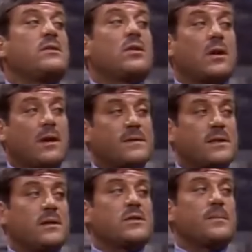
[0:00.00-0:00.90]
attempt to
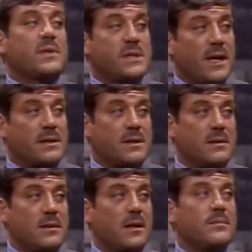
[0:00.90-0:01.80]
provoke.
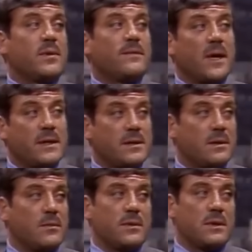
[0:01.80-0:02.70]
Reed bantered back and
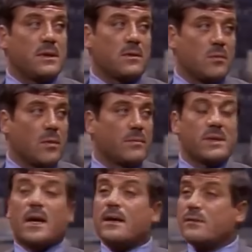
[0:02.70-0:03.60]
forth with Shelley
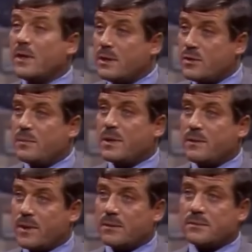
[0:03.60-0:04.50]
Winters during
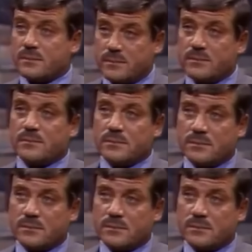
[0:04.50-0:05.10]
their appearance on The